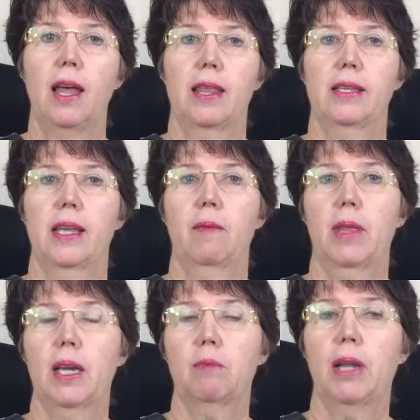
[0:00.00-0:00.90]
The same
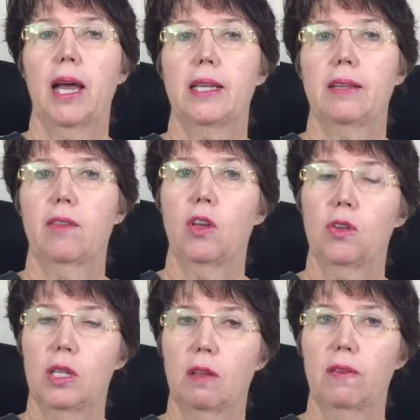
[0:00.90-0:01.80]
thing applies if they're
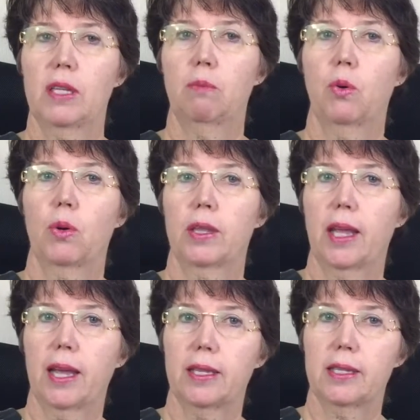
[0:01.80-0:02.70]
using the VisiPort.
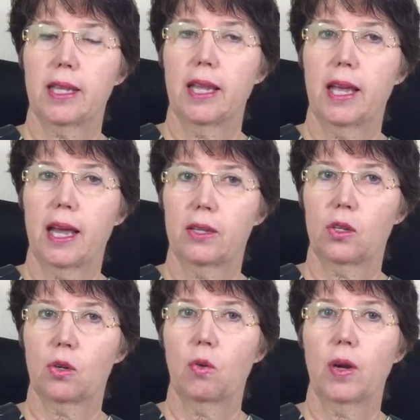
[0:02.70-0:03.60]
They can see as
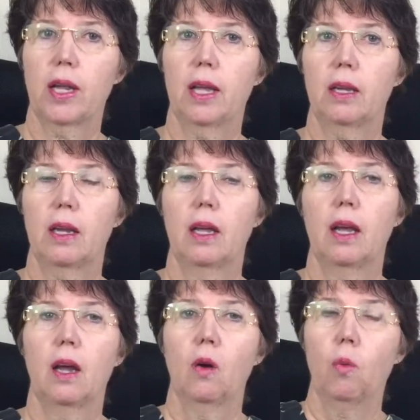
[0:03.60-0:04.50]
they're going in
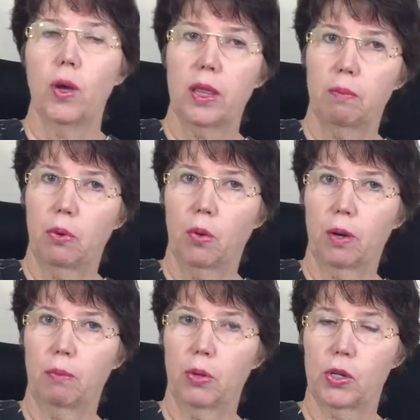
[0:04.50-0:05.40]
with the
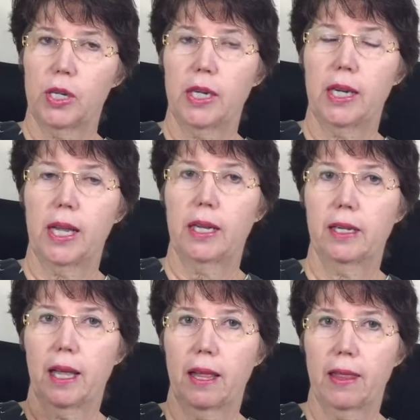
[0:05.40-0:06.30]
port and pushing it
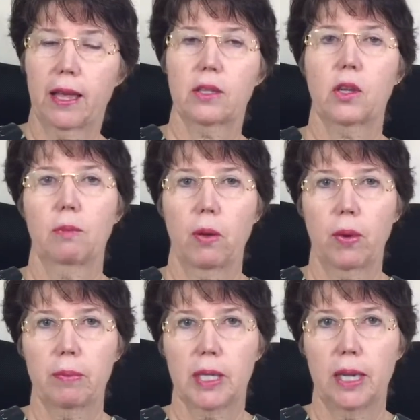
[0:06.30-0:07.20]
in. And that's on my
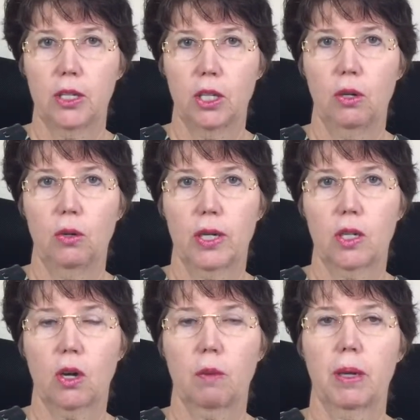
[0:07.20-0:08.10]
website too. I
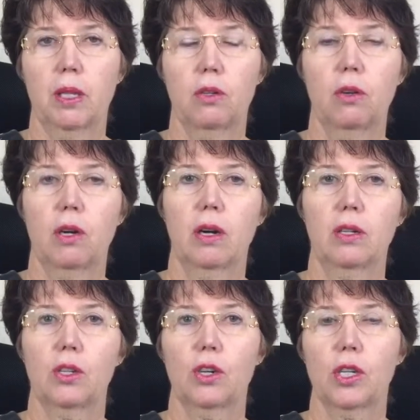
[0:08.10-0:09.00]
talk about the trocar
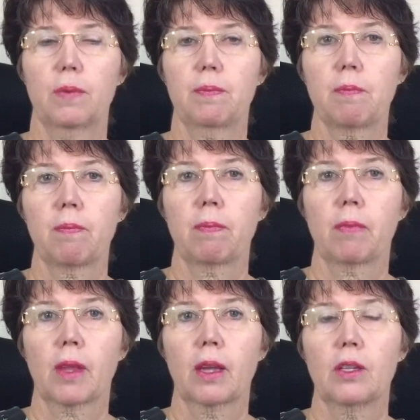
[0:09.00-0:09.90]
insertion.
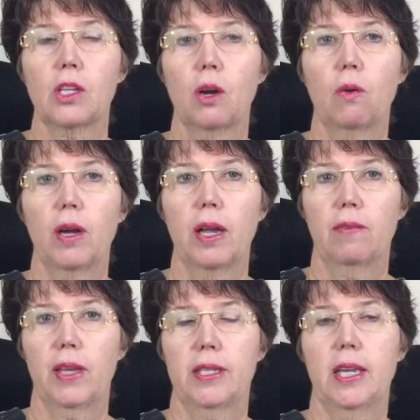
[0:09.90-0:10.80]
So if
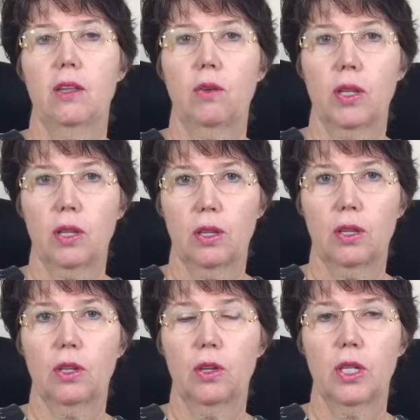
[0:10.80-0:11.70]
they see they're in the
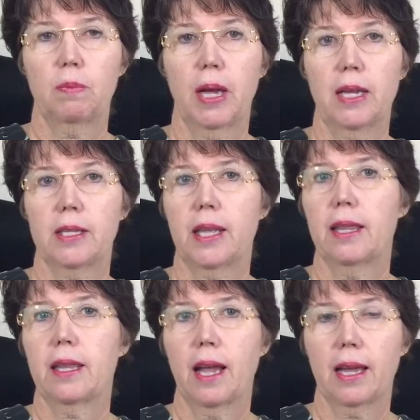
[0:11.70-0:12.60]
good space,
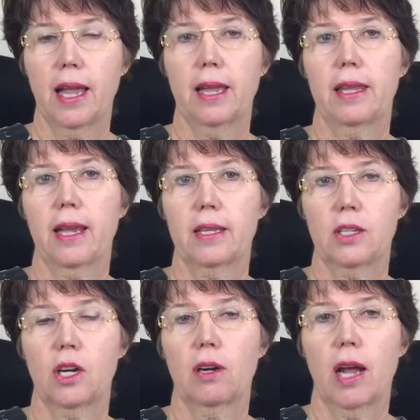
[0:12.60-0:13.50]
then again, they can
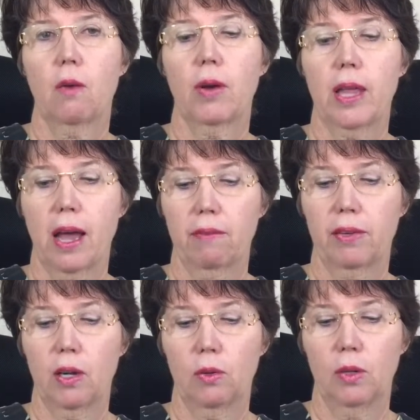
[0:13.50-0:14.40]
start out with high
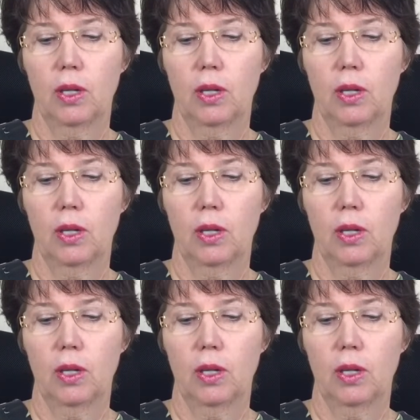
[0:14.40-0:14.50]
flow.